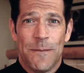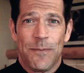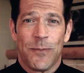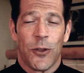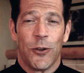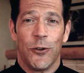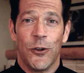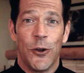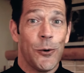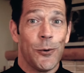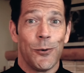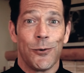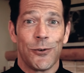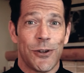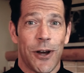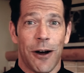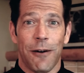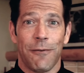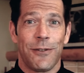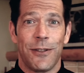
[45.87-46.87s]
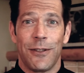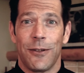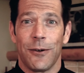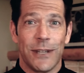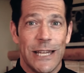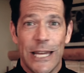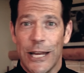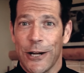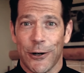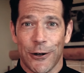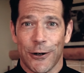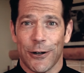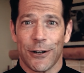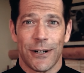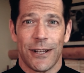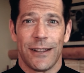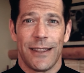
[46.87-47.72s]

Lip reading: news of the year.